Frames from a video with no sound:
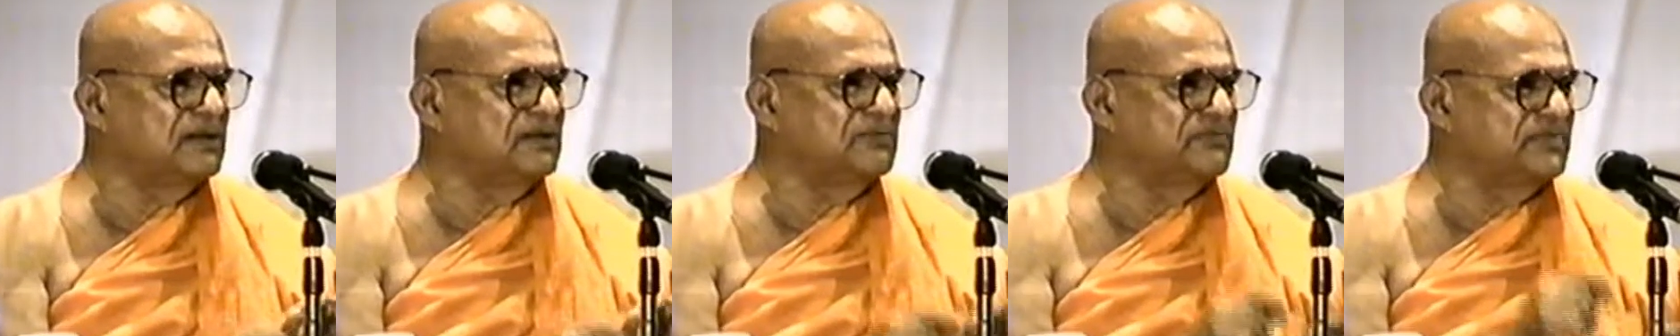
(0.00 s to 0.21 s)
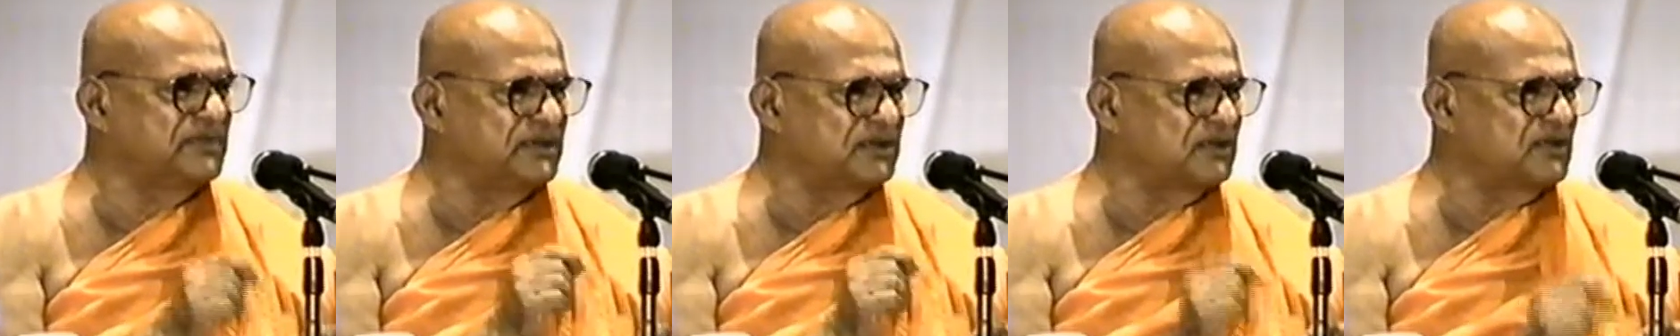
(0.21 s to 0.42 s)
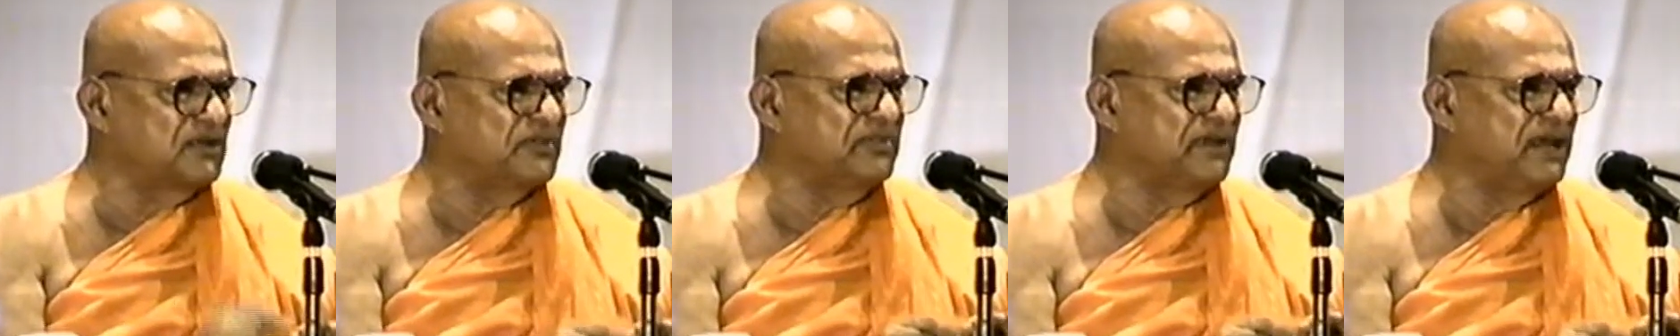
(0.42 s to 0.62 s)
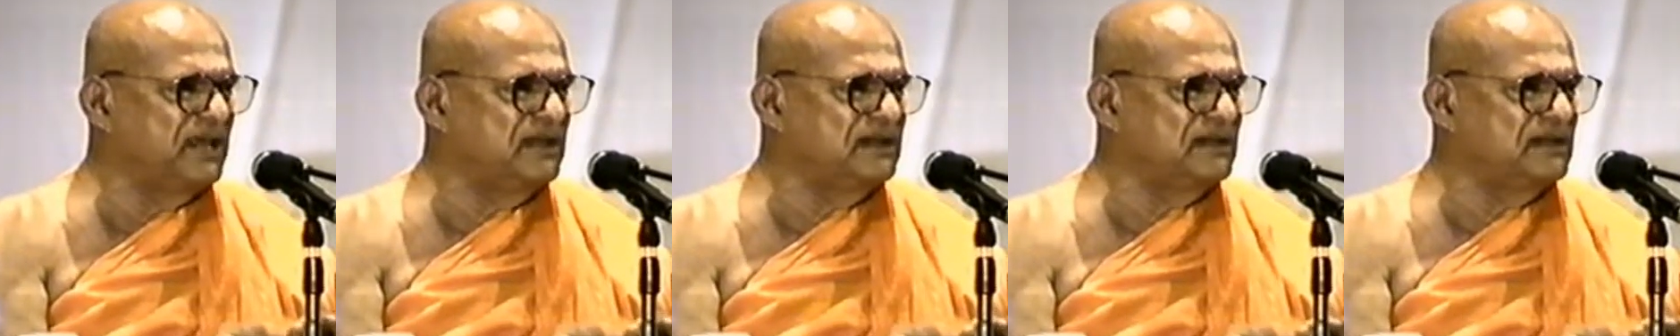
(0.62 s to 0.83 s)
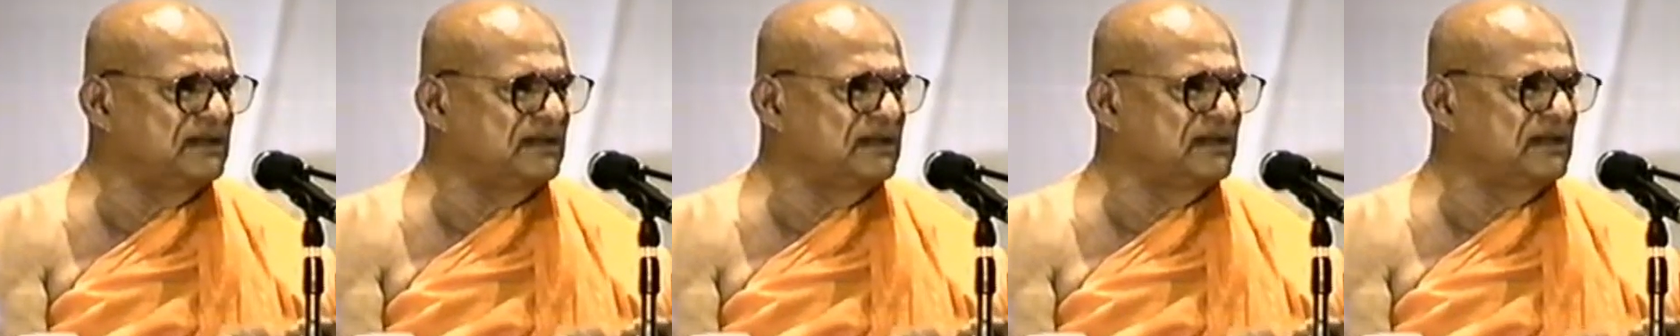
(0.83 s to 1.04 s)
fear of
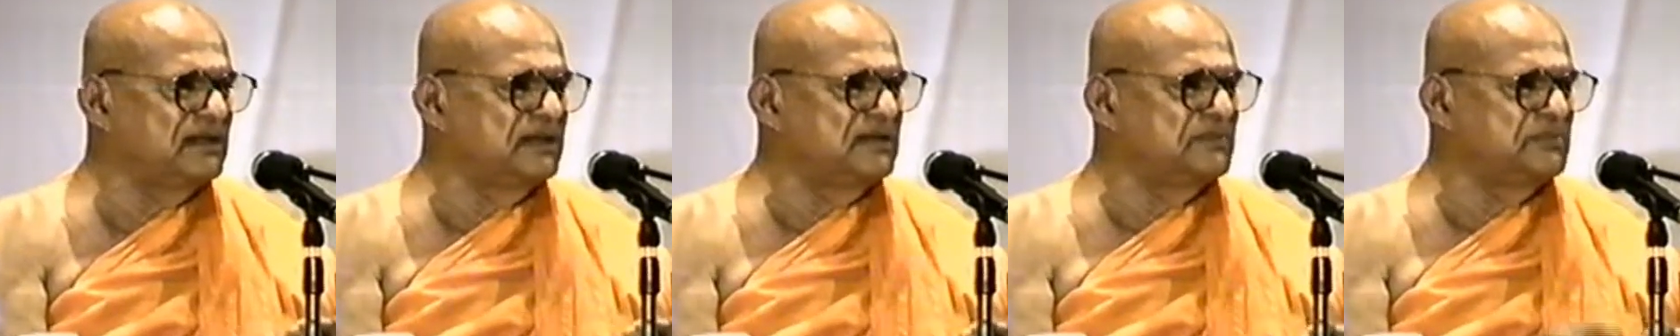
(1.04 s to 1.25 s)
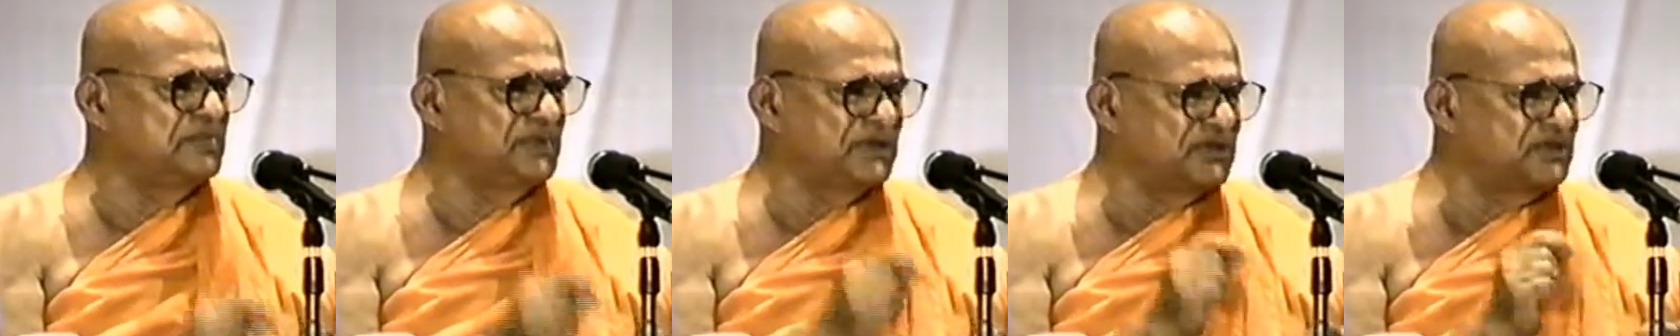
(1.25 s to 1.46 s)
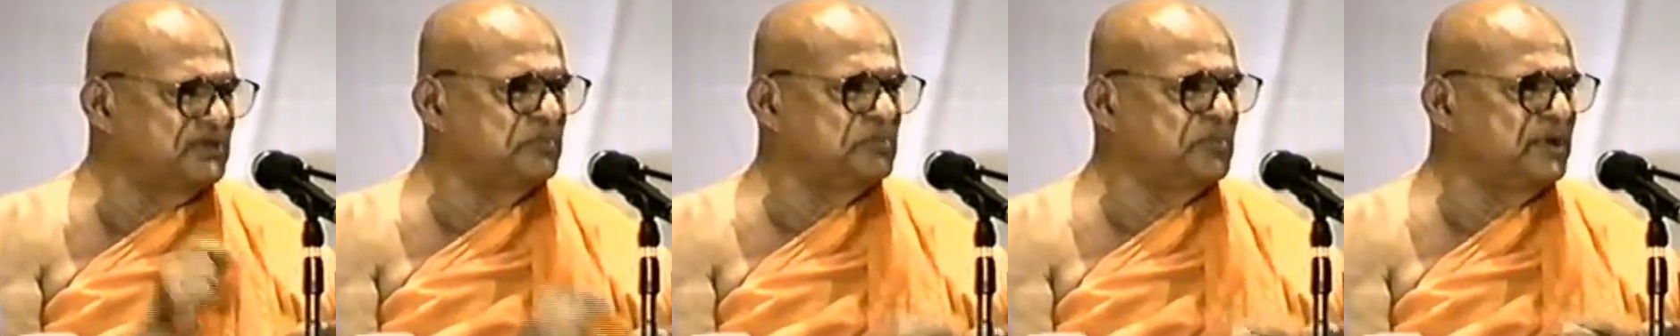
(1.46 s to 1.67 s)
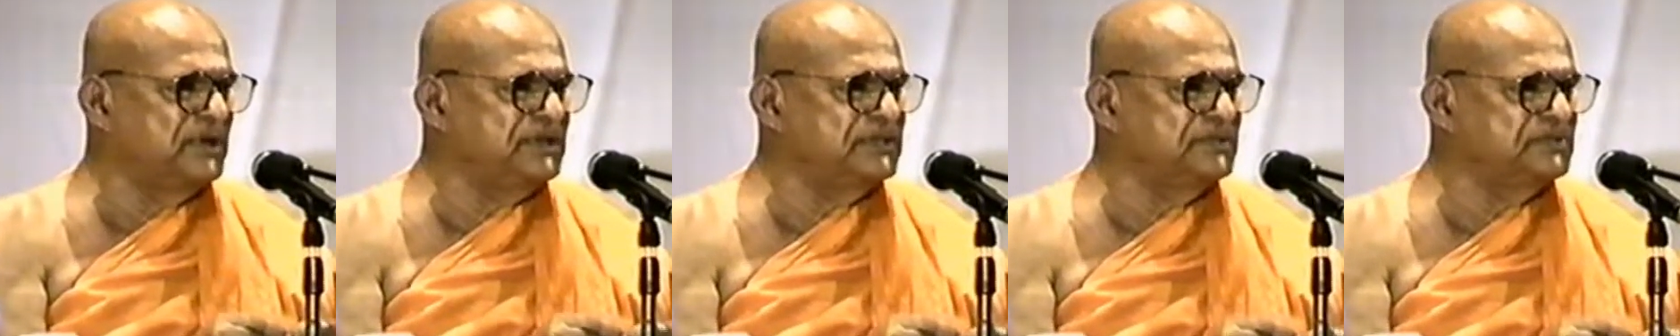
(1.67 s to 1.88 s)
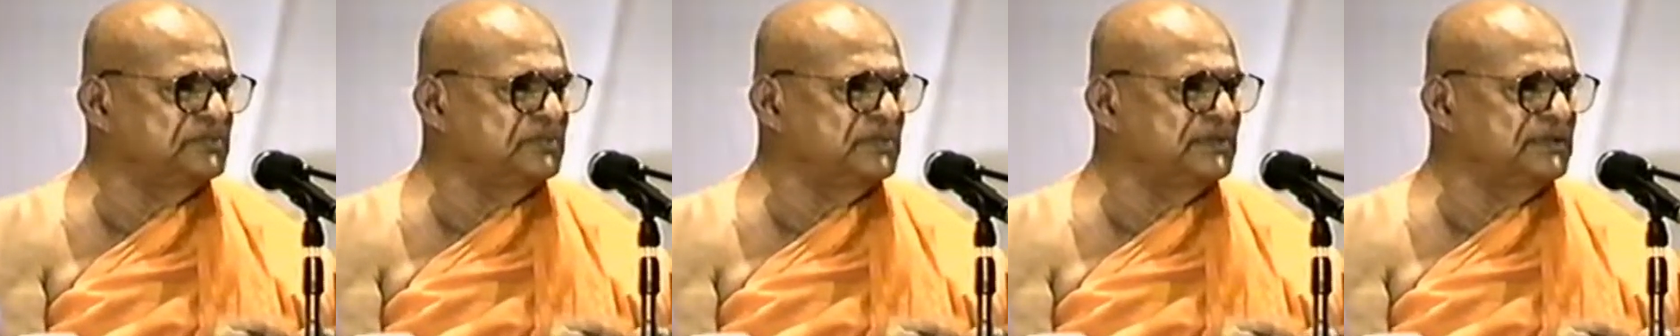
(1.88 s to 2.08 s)
hell, fear of
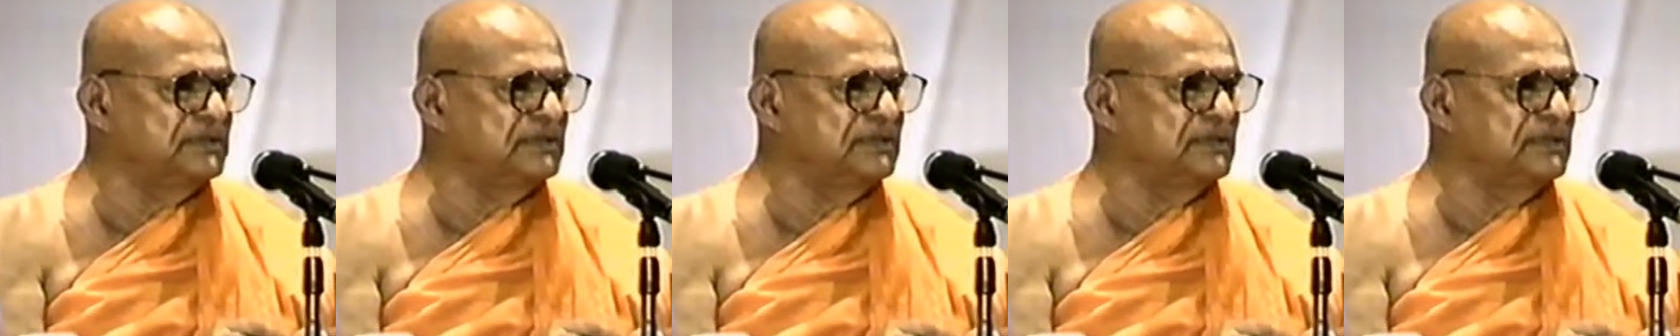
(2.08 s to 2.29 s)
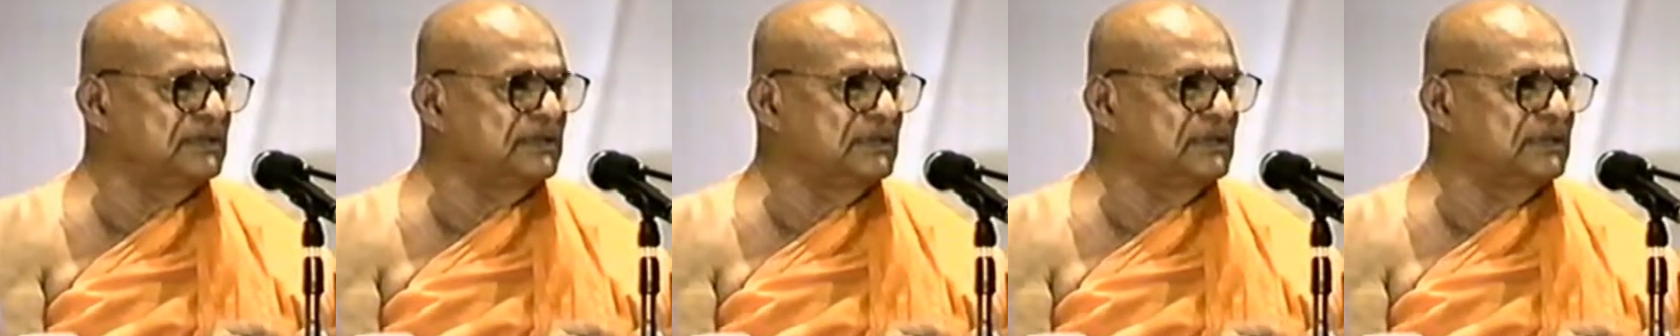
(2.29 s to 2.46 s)
punishment,